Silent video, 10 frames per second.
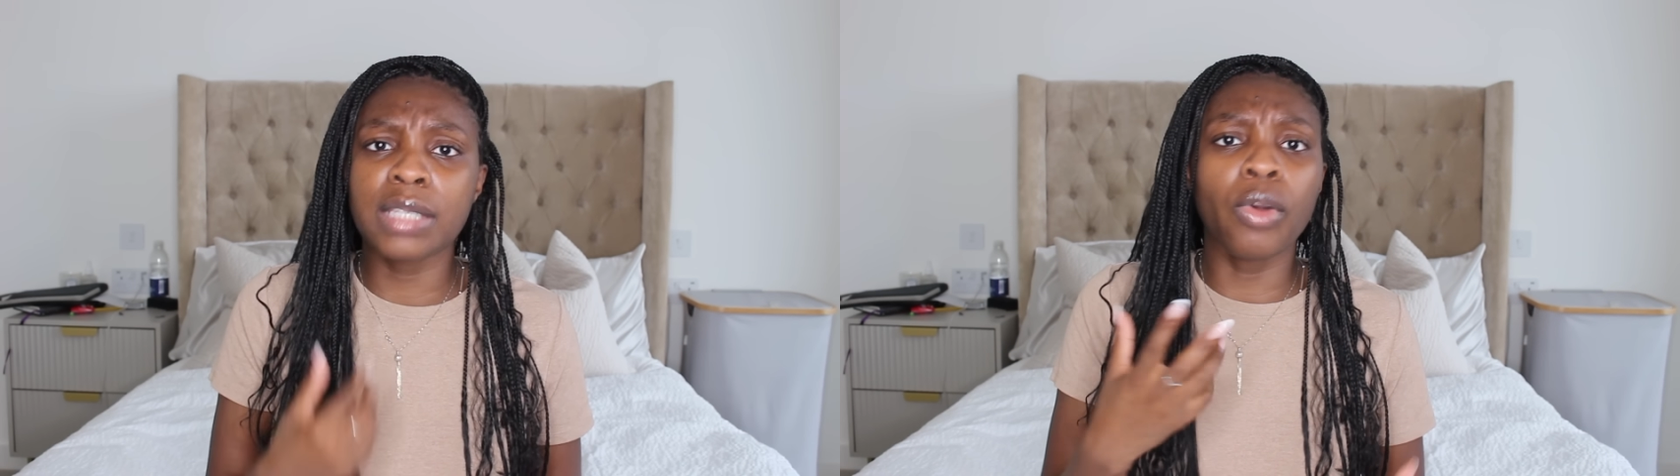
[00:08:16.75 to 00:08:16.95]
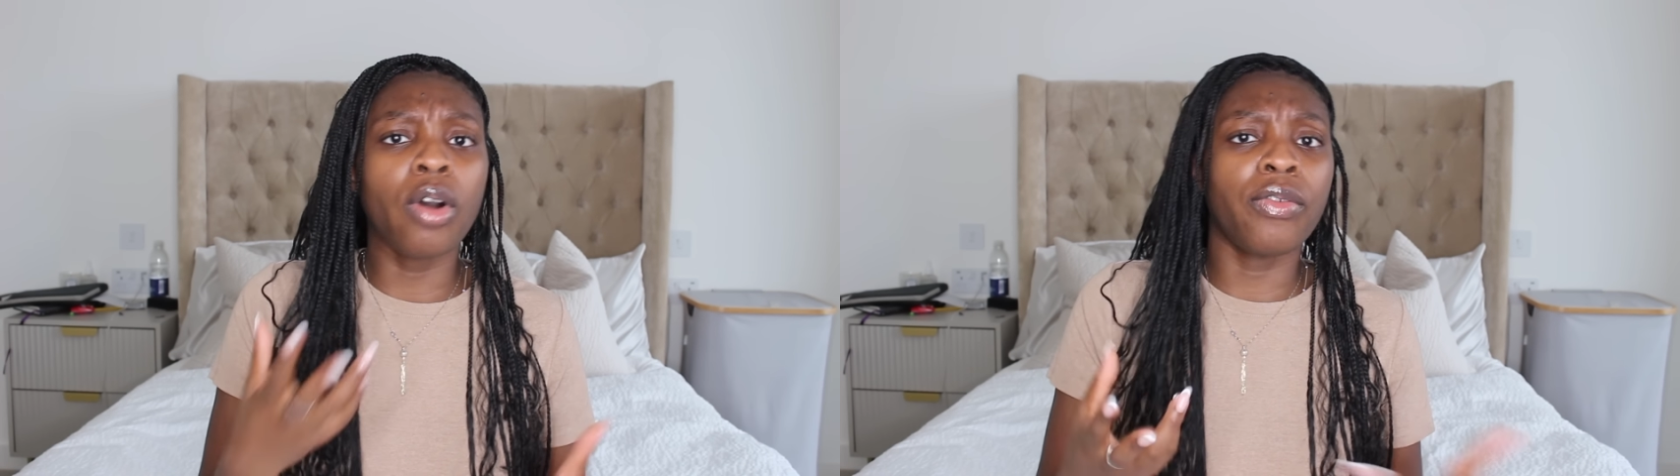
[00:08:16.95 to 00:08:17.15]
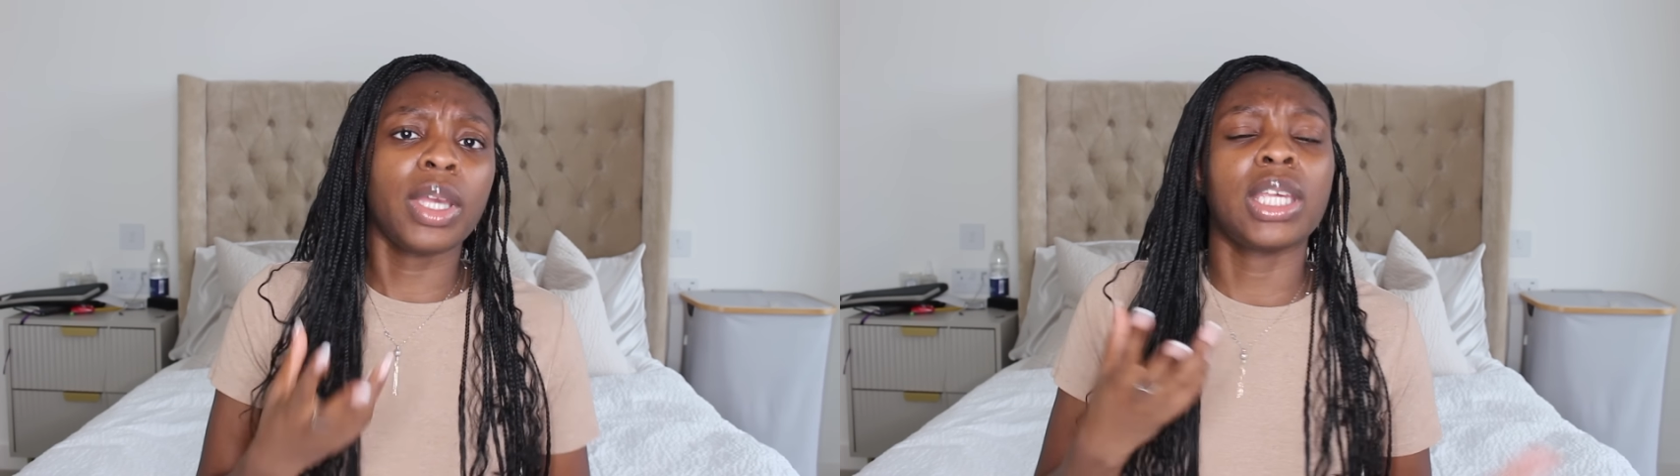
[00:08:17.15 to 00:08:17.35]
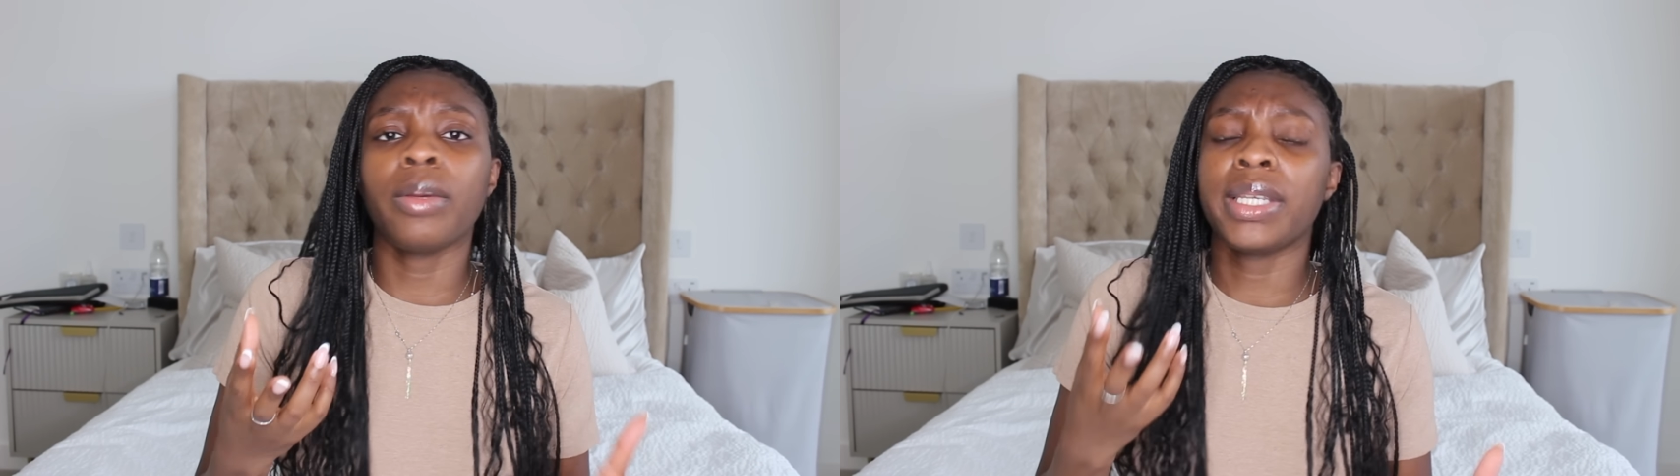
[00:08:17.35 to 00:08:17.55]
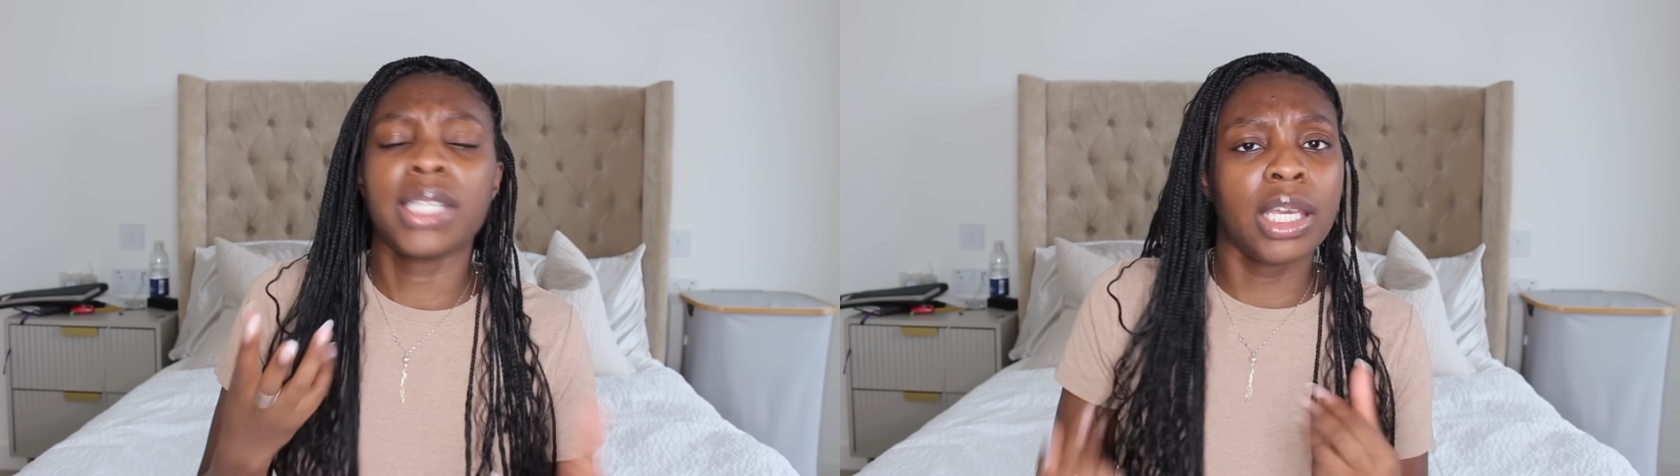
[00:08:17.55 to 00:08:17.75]
It's more of, you
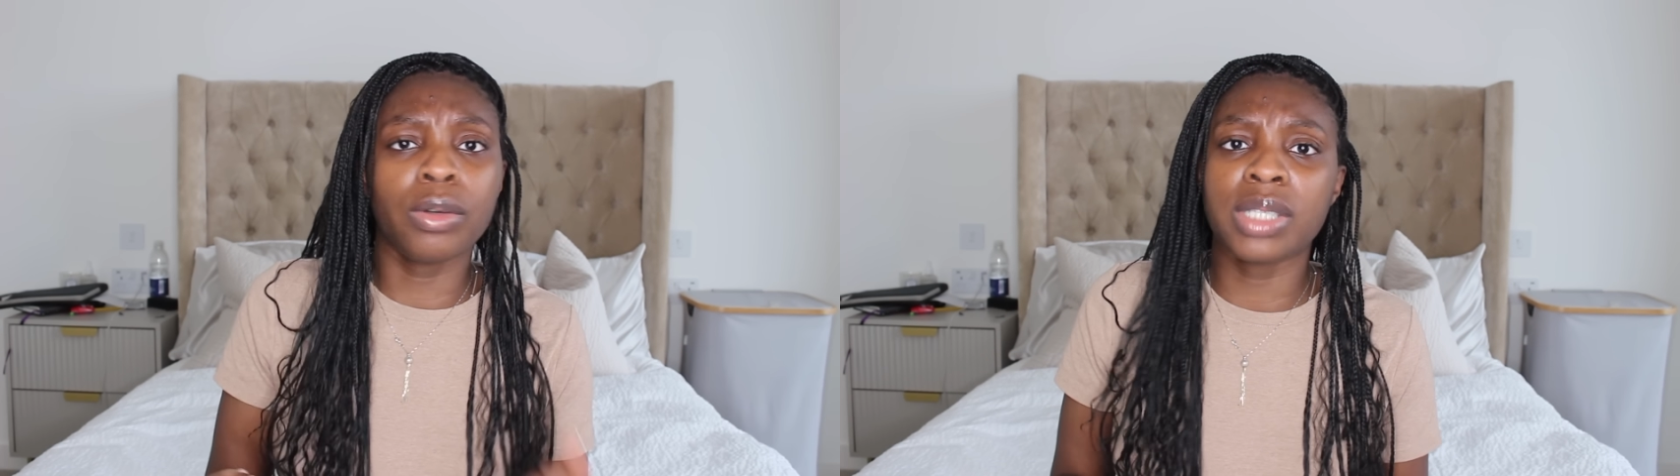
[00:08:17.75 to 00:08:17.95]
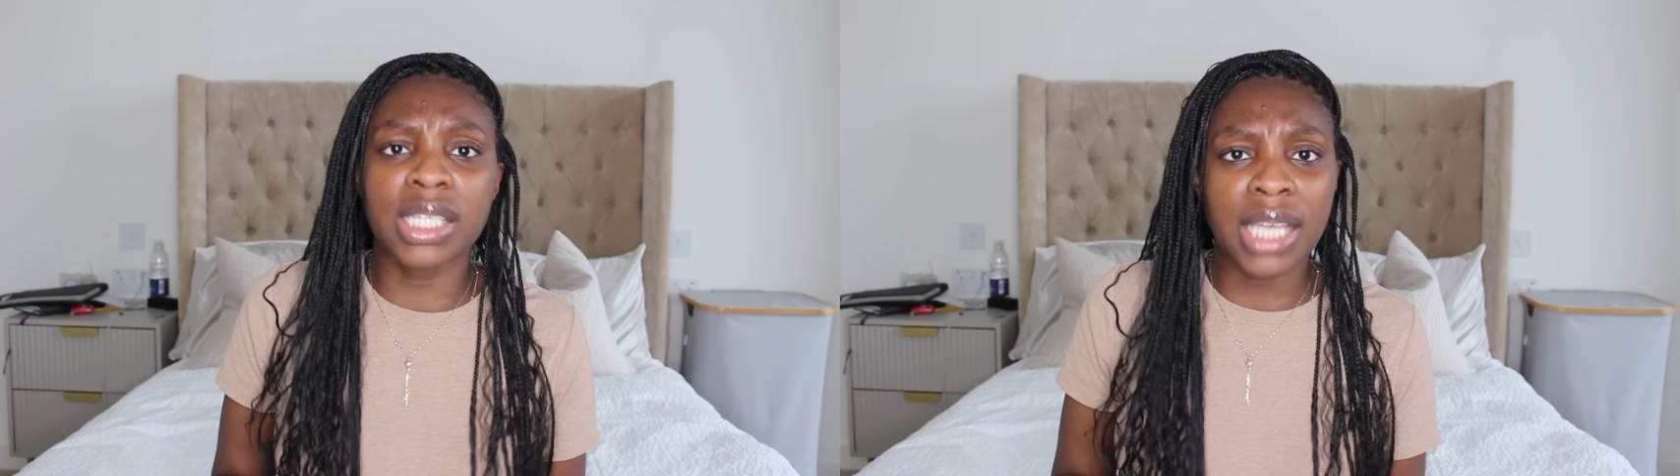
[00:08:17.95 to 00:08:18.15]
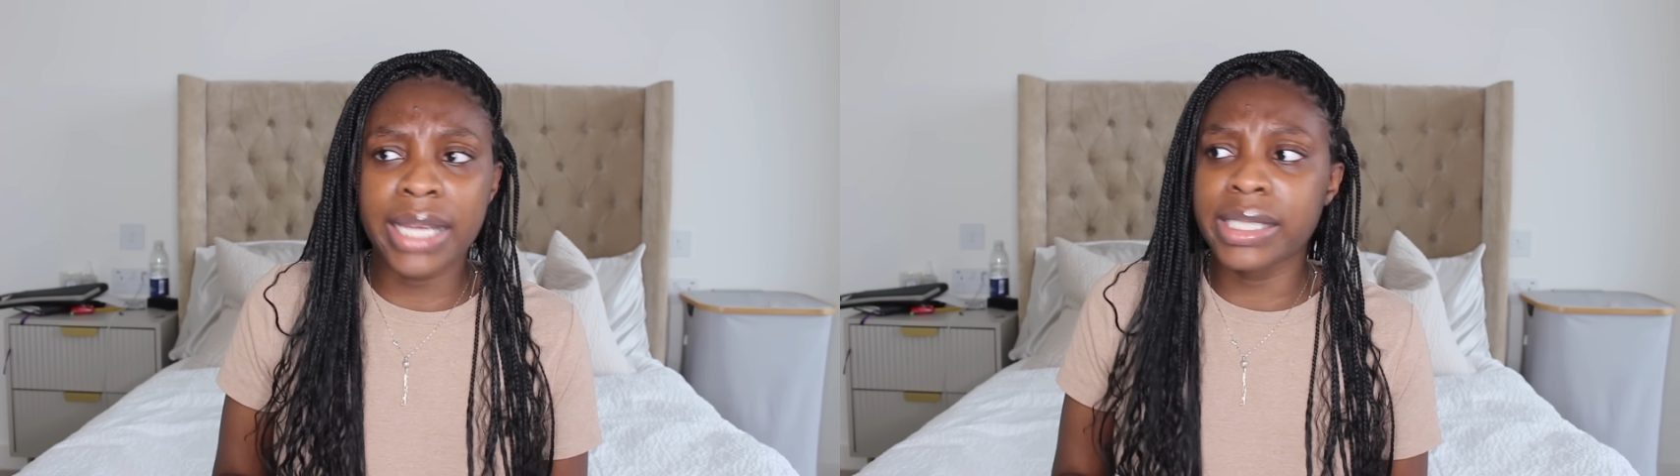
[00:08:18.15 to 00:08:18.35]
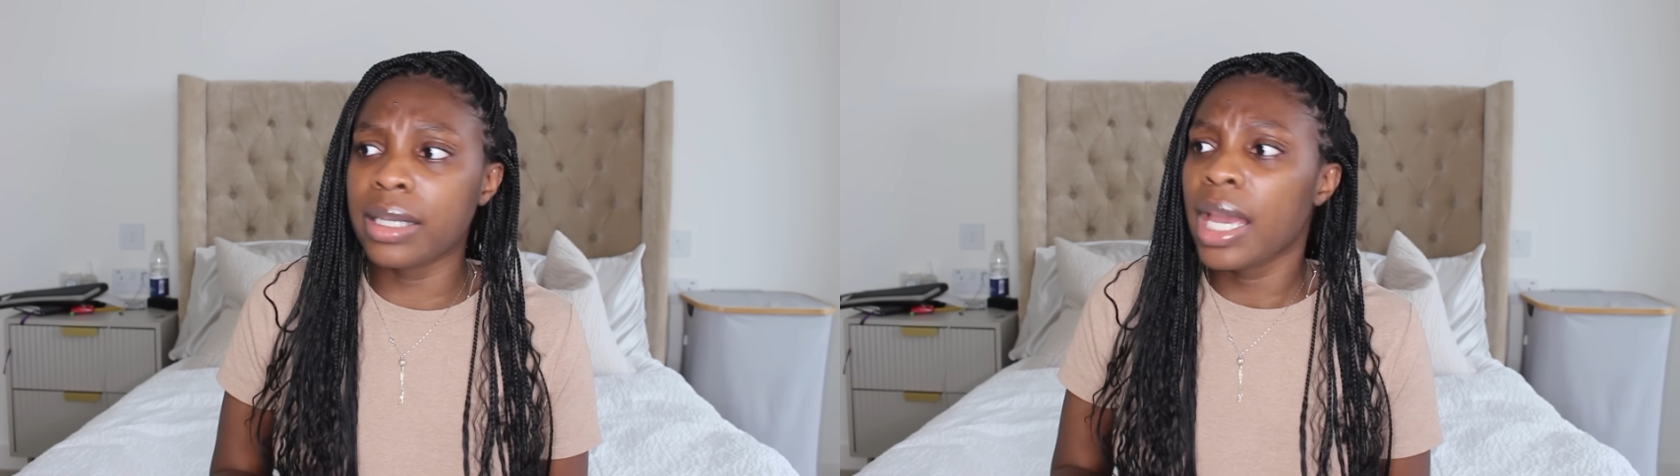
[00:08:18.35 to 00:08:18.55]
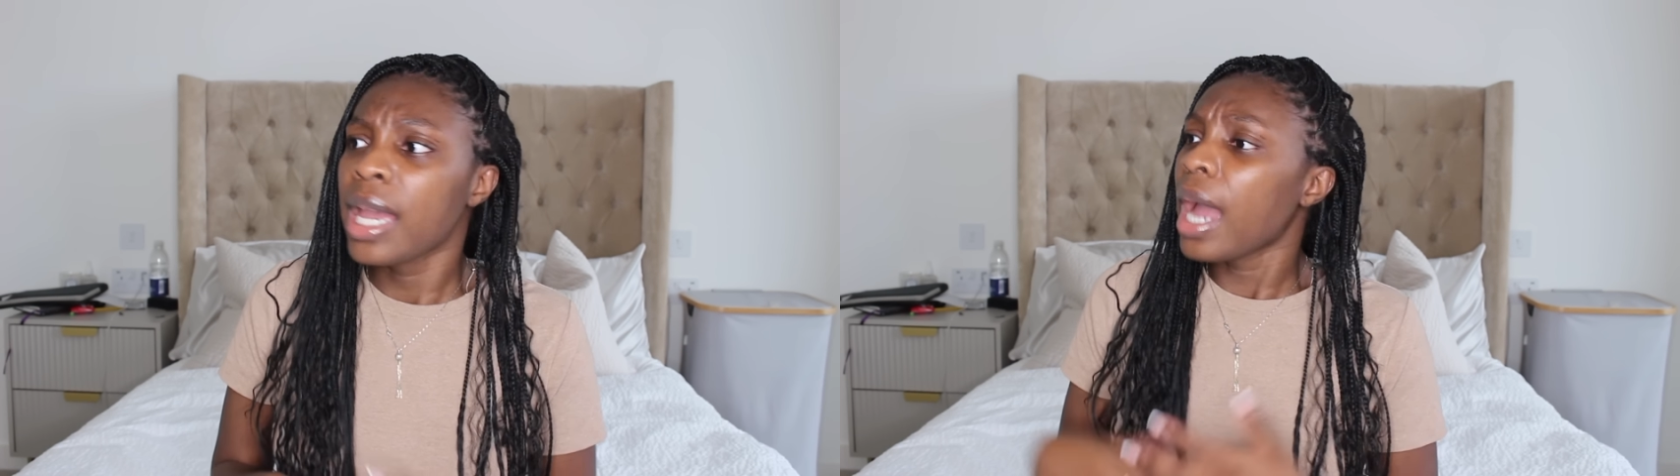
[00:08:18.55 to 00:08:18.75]
know, it's an equal society.